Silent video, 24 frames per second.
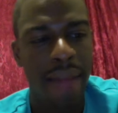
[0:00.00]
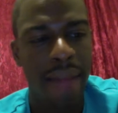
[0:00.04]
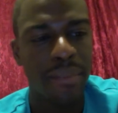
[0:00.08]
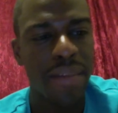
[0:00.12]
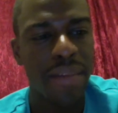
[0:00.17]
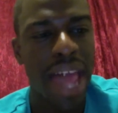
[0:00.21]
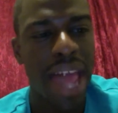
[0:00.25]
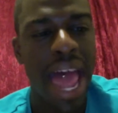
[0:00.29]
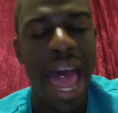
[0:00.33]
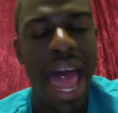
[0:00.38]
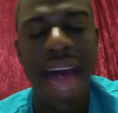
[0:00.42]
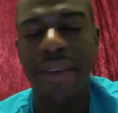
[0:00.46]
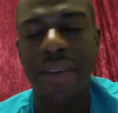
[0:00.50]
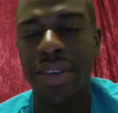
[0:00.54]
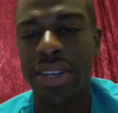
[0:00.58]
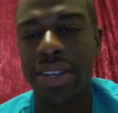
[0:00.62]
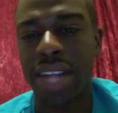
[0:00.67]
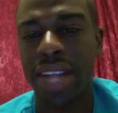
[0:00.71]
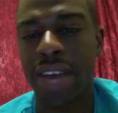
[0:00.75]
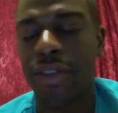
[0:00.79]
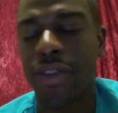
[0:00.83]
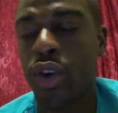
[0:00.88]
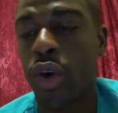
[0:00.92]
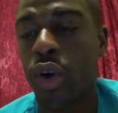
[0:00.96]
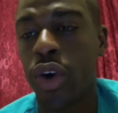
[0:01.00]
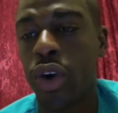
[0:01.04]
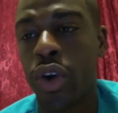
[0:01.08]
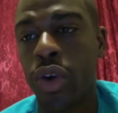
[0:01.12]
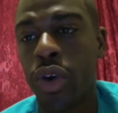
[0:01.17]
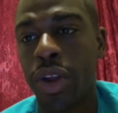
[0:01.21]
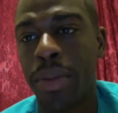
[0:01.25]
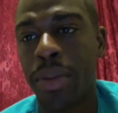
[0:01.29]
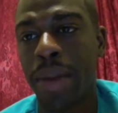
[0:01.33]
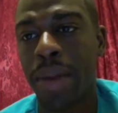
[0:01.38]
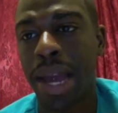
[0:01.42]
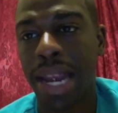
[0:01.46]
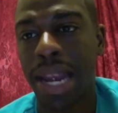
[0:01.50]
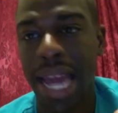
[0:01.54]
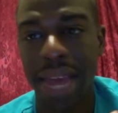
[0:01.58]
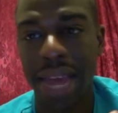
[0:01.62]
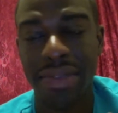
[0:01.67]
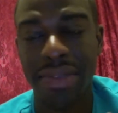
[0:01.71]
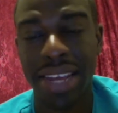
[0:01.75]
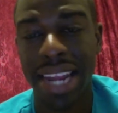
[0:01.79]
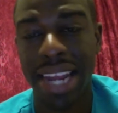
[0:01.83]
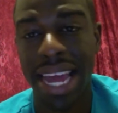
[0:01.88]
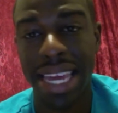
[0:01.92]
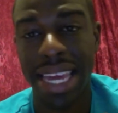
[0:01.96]
I have enough going on in my life
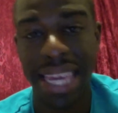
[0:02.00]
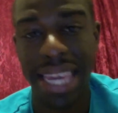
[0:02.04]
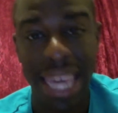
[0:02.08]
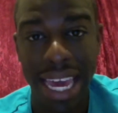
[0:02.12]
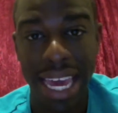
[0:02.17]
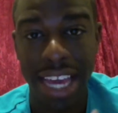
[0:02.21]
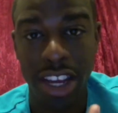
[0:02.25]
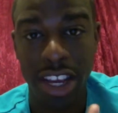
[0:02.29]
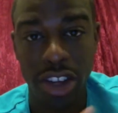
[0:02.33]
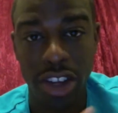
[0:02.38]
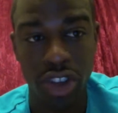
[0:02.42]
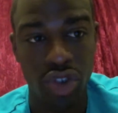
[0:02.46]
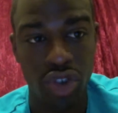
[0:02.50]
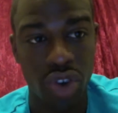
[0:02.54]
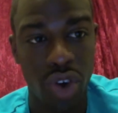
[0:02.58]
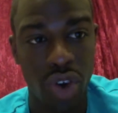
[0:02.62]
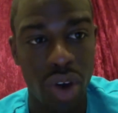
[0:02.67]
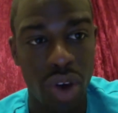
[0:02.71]
that I can't control.